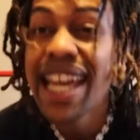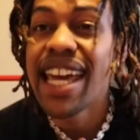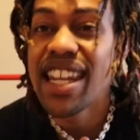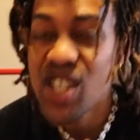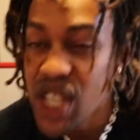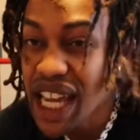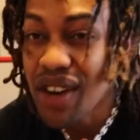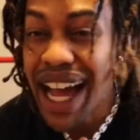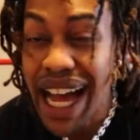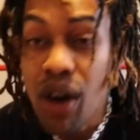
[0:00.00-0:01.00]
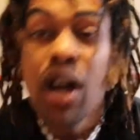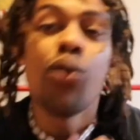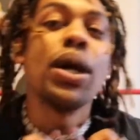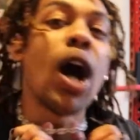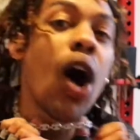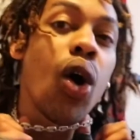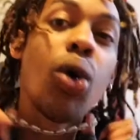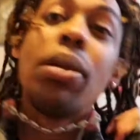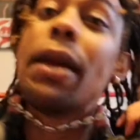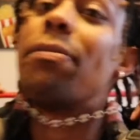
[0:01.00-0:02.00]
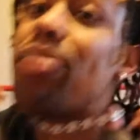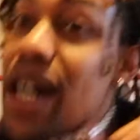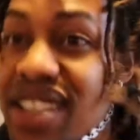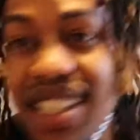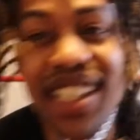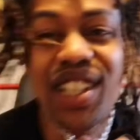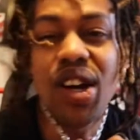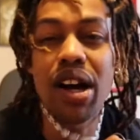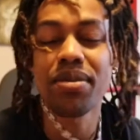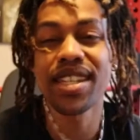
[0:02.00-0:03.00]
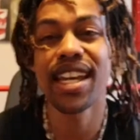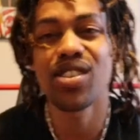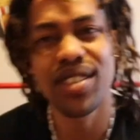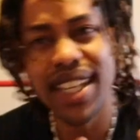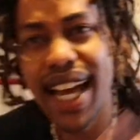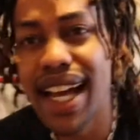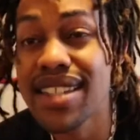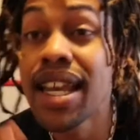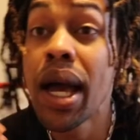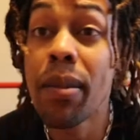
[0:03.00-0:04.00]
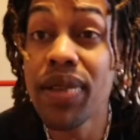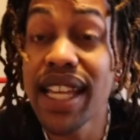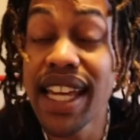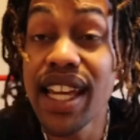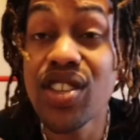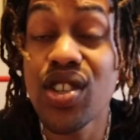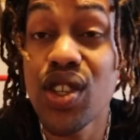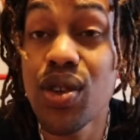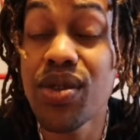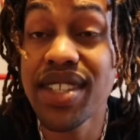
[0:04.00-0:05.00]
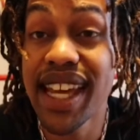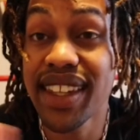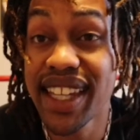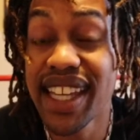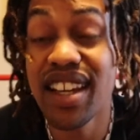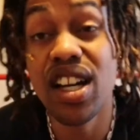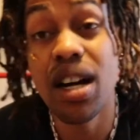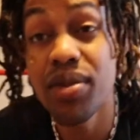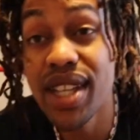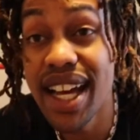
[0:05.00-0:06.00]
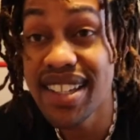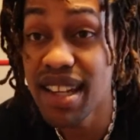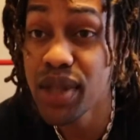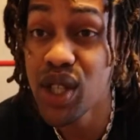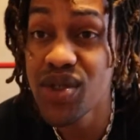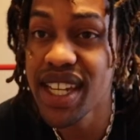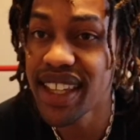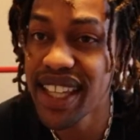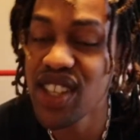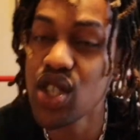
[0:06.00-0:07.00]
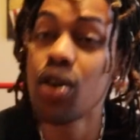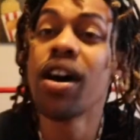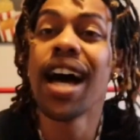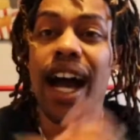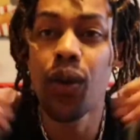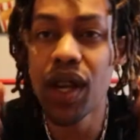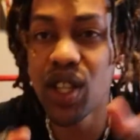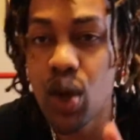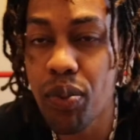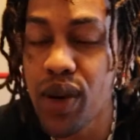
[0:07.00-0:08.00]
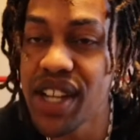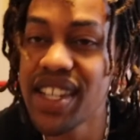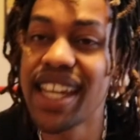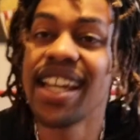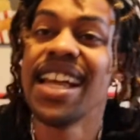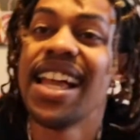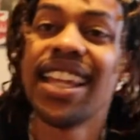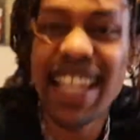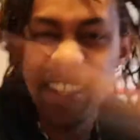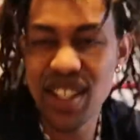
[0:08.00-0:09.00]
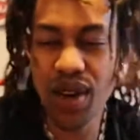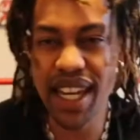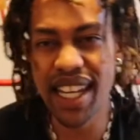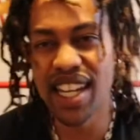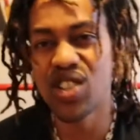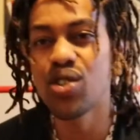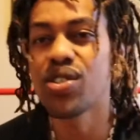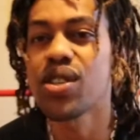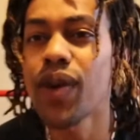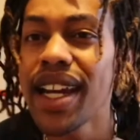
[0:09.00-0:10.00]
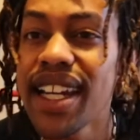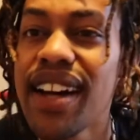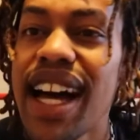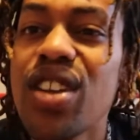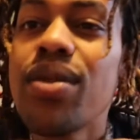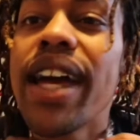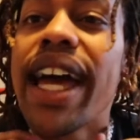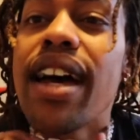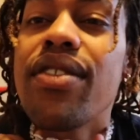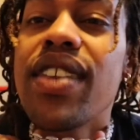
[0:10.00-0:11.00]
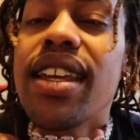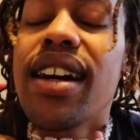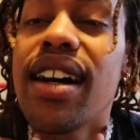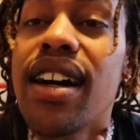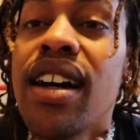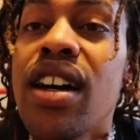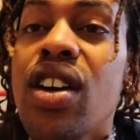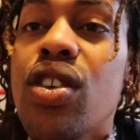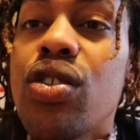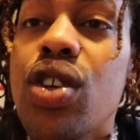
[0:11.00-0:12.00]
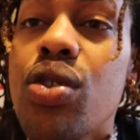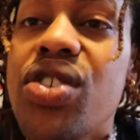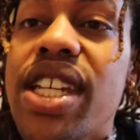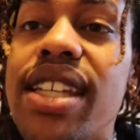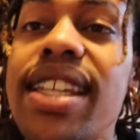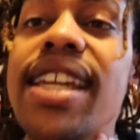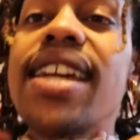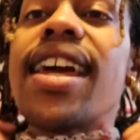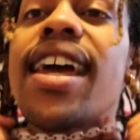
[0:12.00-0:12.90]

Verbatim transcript: and his channel out. We all gonna be busting, you know what I'm saying? So guys, please use that link. A couple of you guys have been using that link, so I really do appreciate it. Let's go ahead and get into it. So right now, I do have the uh, Gucci Link